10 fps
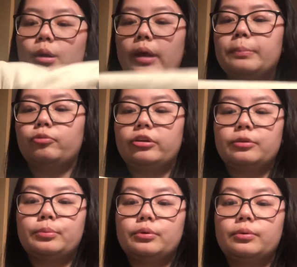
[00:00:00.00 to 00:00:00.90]
quite
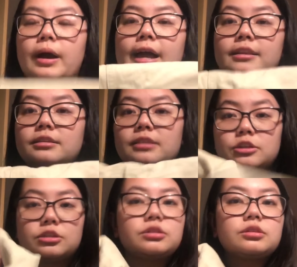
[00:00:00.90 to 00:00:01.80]
breathable and they're
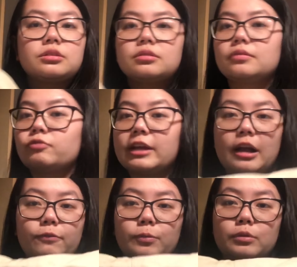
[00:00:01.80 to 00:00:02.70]
just really
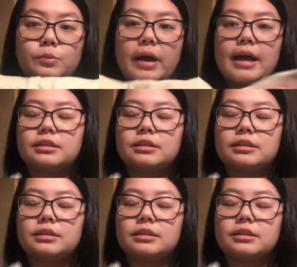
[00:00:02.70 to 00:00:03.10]
comfortable to wear.